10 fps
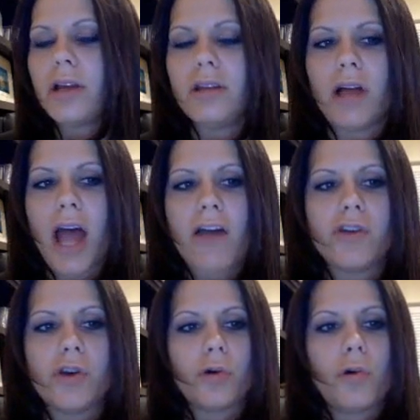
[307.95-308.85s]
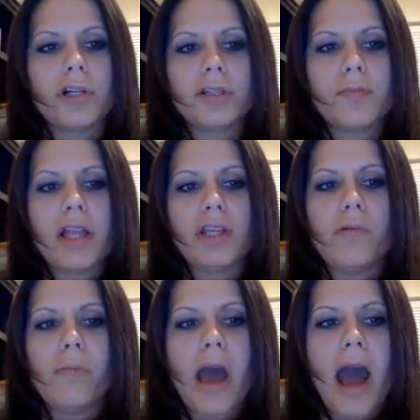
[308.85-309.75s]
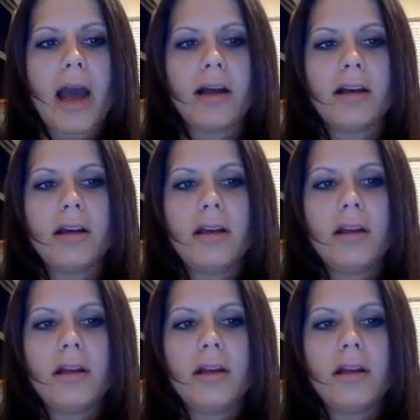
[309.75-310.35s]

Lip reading: You'll have your course menu back.